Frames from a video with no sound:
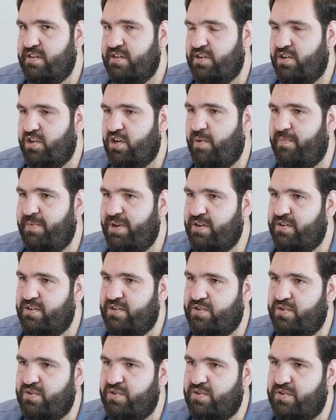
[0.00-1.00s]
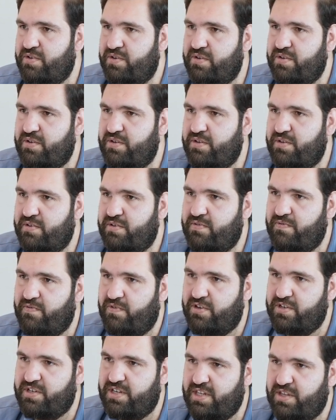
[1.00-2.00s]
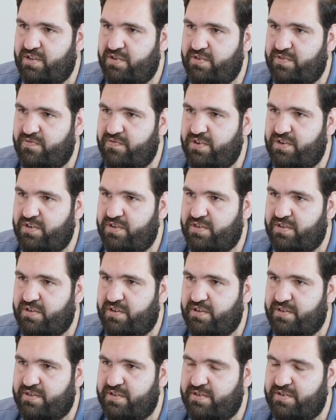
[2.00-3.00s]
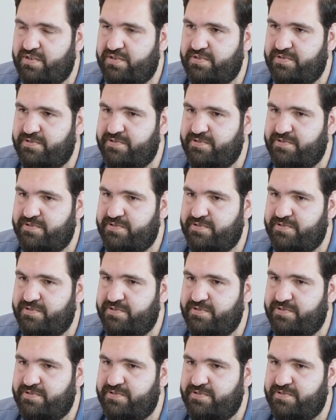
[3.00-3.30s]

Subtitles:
recommended to watch those videos also.